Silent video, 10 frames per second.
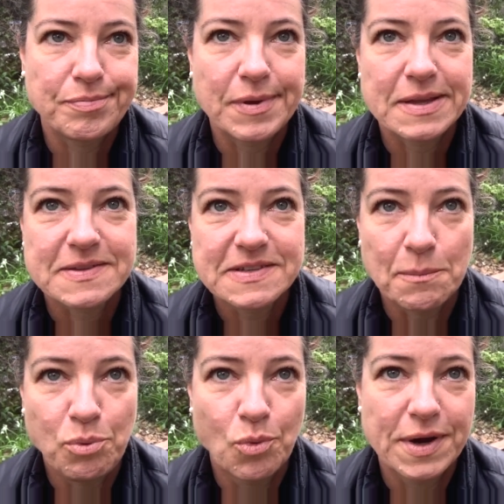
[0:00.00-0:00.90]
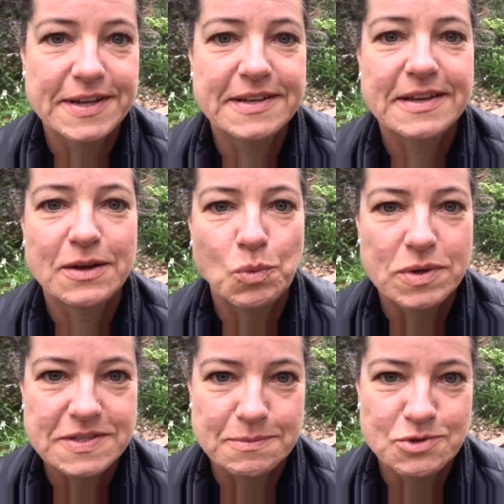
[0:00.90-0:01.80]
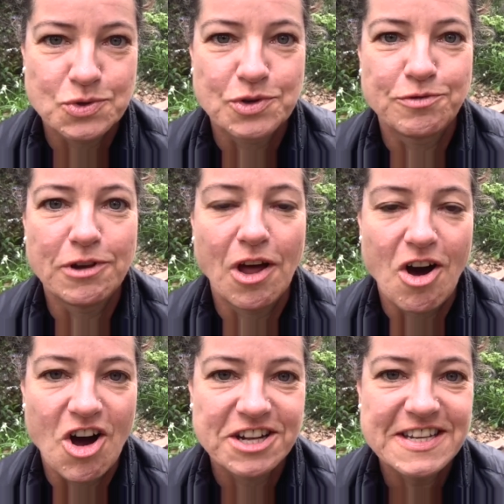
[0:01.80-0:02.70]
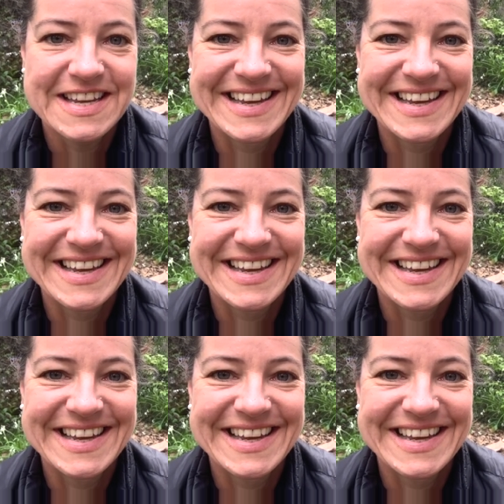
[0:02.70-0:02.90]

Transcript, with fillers: at some point it was some sort of lawn